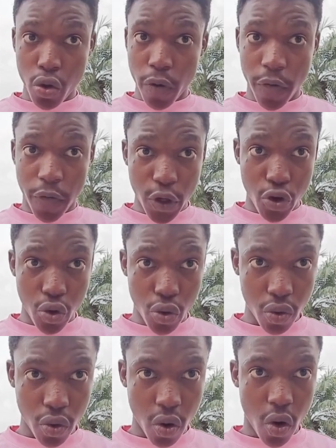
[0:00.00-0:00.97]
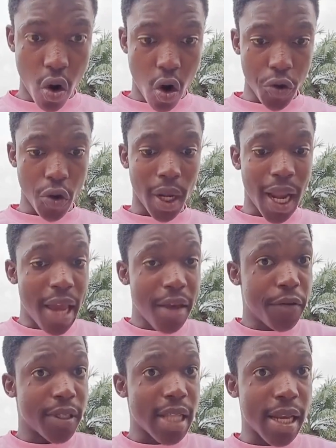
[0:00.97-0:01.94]
video or your live
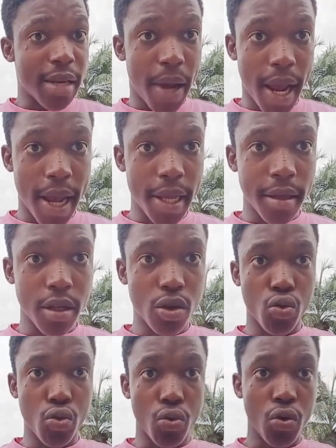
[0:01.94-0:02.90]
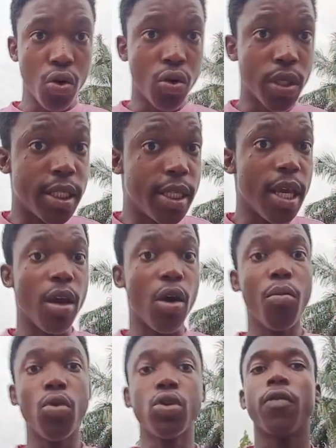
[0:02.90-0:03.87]
standby to stay
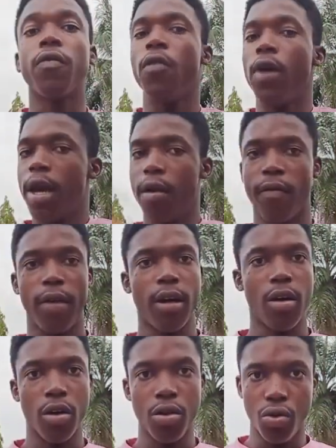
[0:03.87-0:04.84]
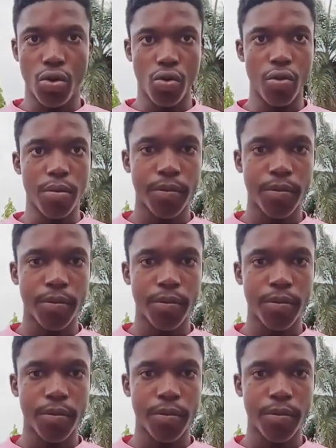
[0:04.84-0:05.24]
almost forever on YouTube.